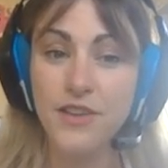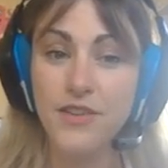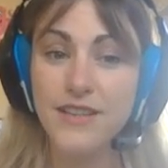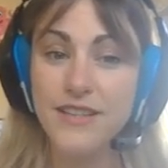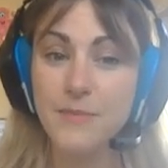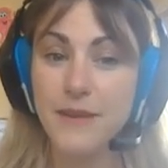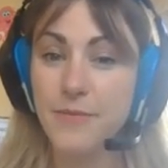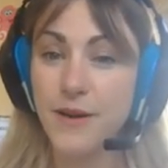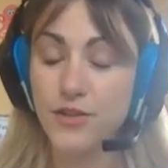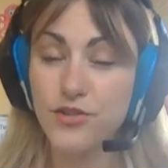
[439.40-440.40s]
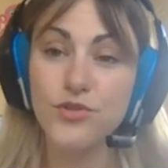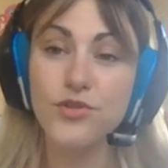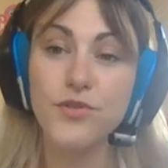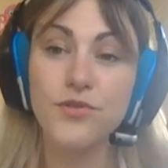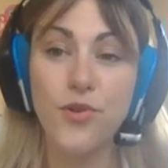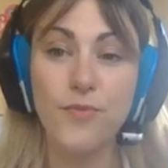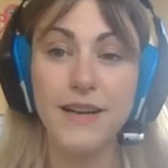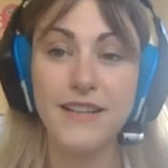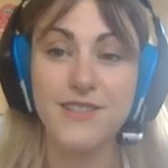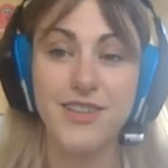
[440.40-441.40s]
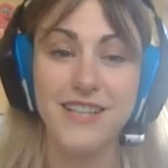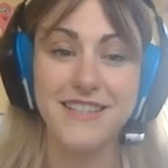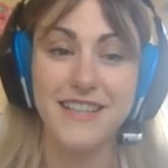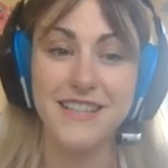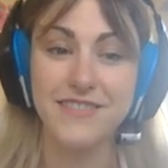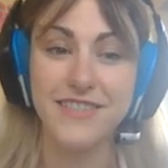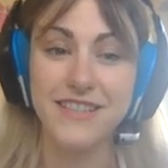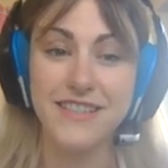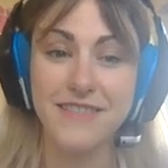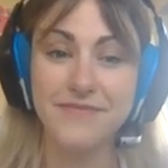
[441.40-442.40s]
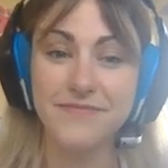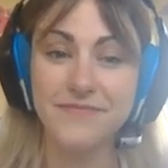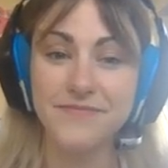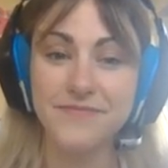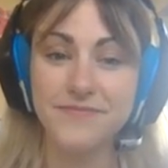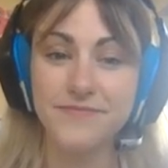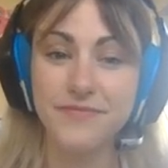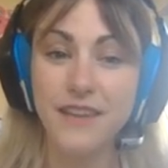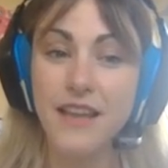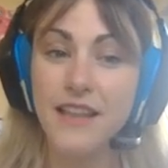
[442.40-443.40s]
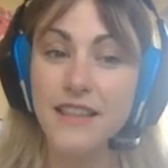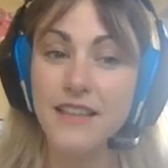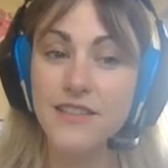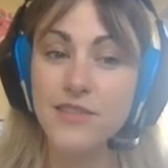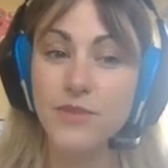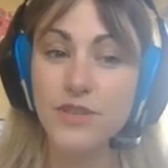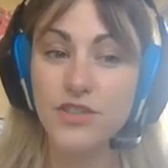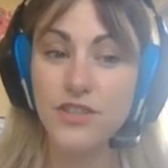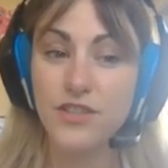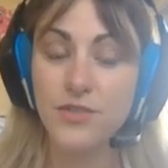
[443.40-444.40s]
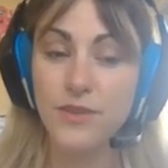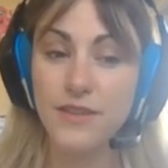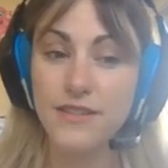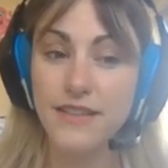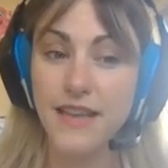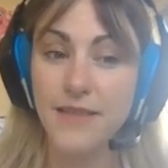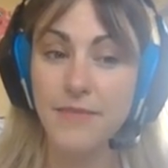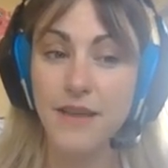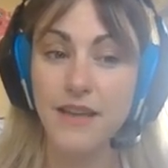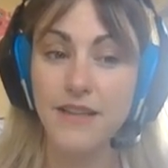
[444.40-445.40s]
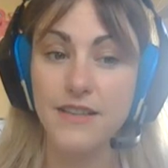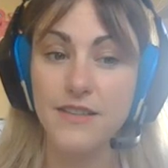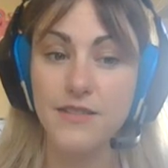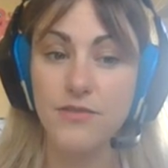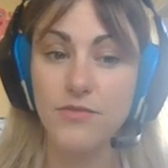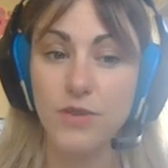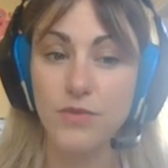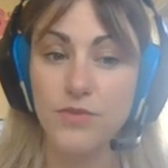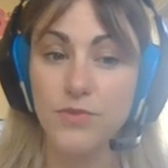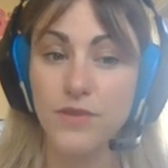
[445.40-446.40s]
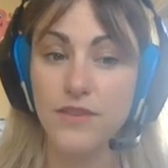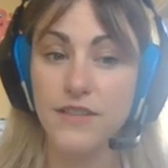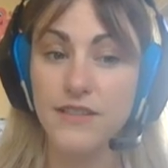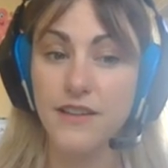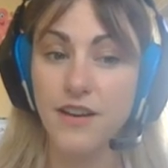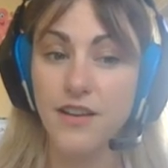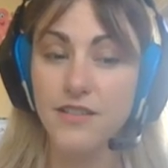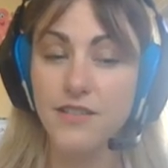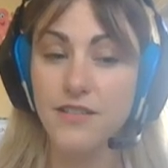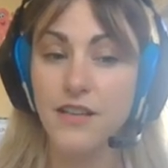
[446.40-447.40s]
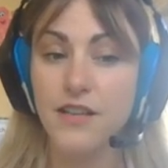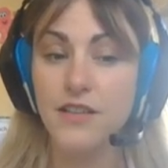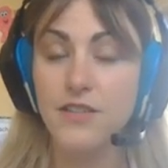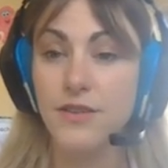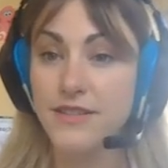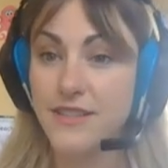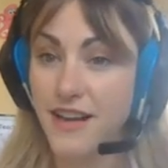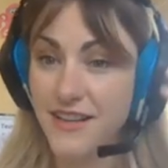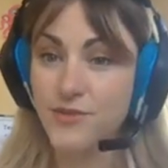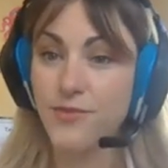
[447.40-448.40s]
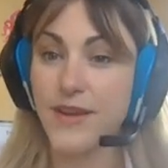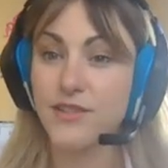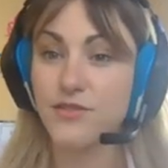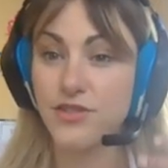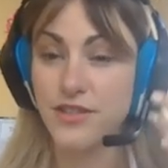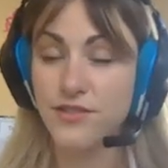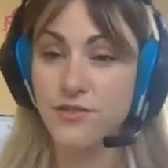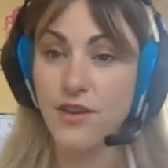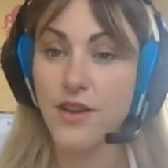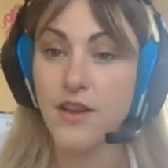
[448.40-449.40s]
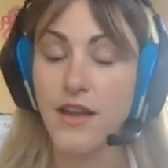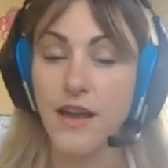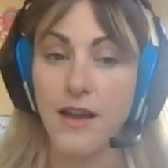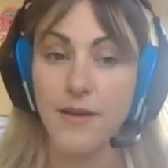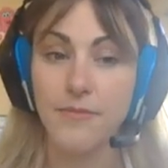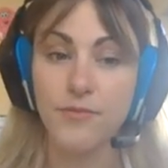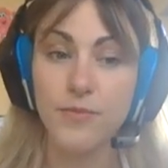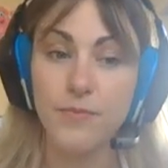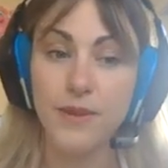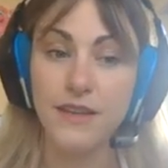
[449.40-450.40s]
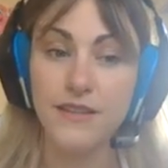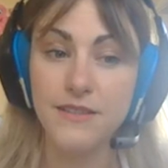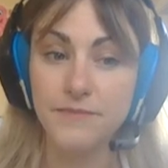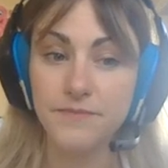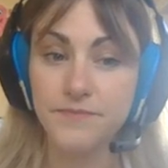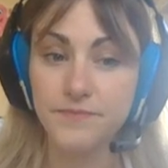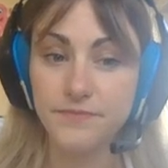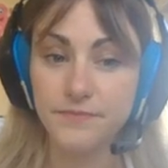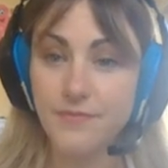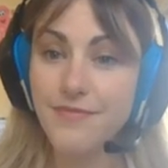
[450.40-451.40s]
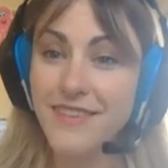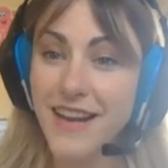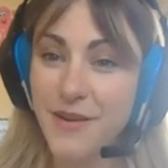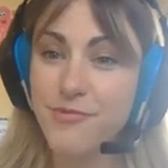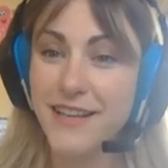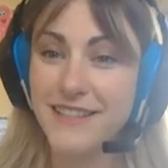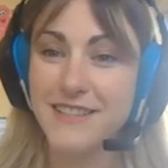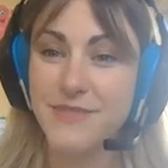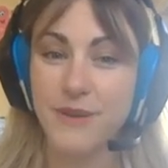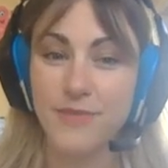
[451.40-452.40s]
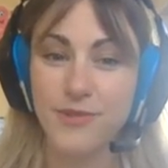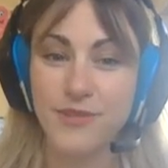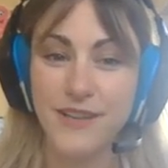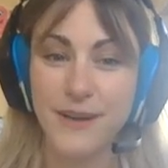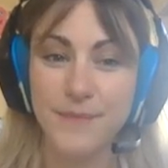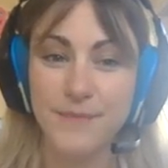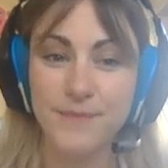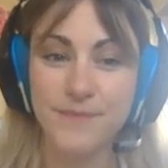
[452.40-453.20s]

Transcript: You can spend about 2 to 4 minutes on this activity. These questions were the same as what was previously asked, so it's a nice way to just repeat and practice one more time.